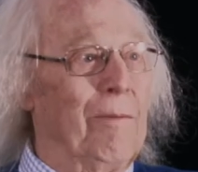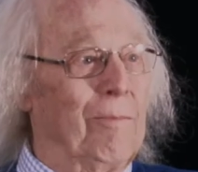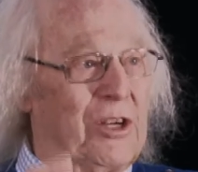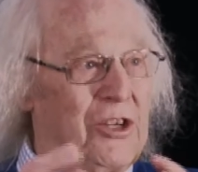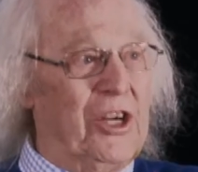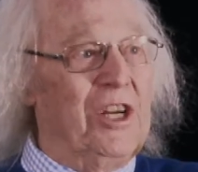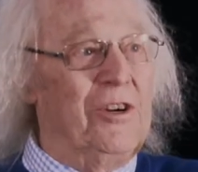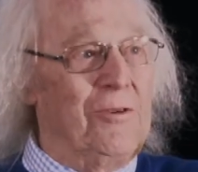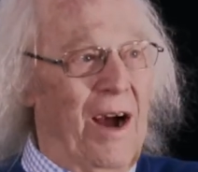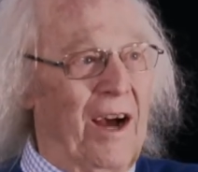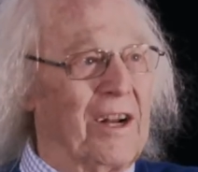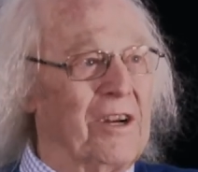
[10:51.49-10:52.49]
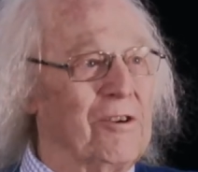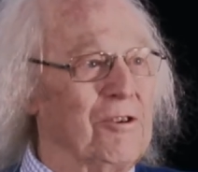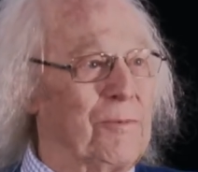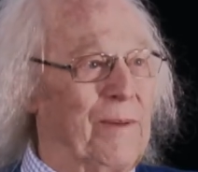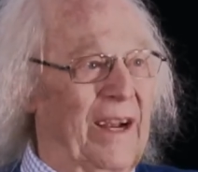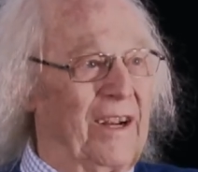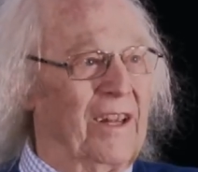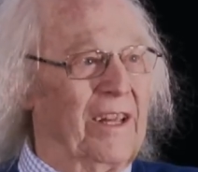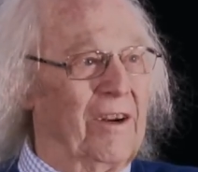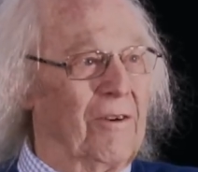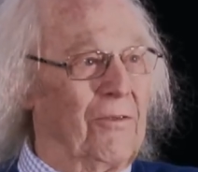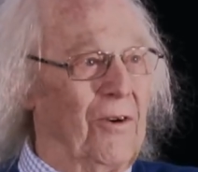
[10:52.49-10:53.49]
but she knew how to do spectral
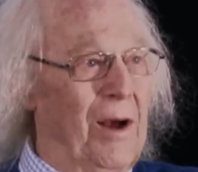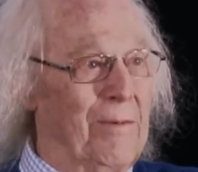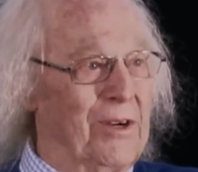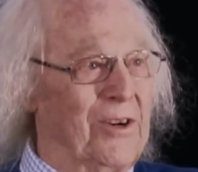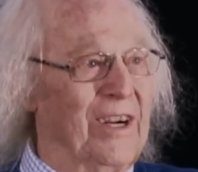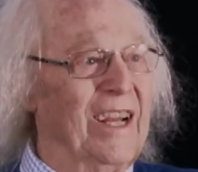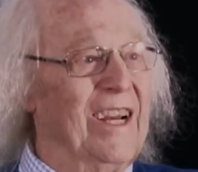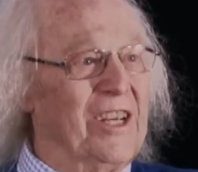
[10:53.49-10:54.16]
interferometry.